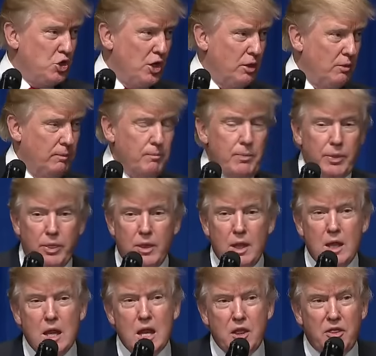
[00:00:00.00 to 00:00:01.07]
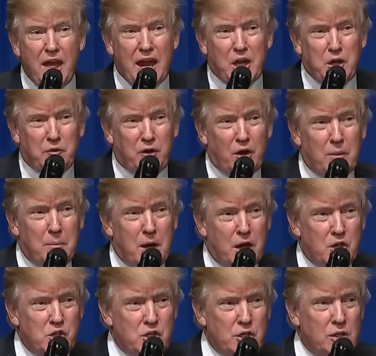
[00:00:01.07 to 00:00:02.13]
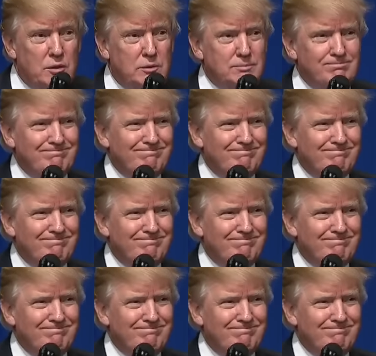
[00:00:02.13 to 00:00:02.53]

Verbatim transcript: you, Thank you very much.